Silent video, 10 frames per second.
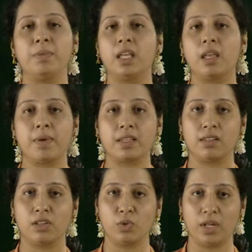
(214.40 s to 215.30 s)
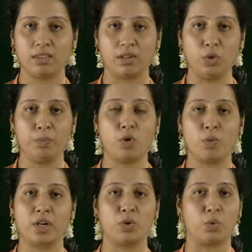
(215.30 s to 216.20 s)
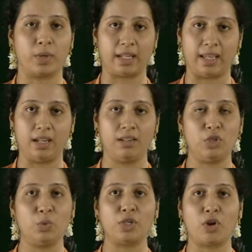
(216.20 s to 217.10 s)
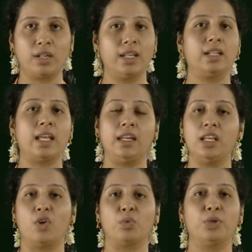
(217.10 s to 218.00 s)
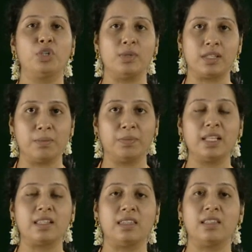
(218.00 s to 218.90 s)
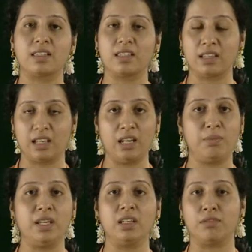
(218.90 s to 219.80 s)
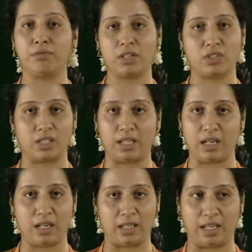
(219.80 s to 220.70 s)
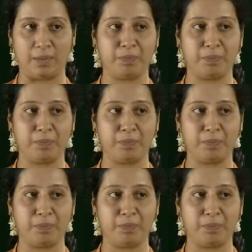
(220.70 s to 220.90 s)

keep executing the loop over and over again. You will not get any output. You will simply see the screen being refreshed again and again.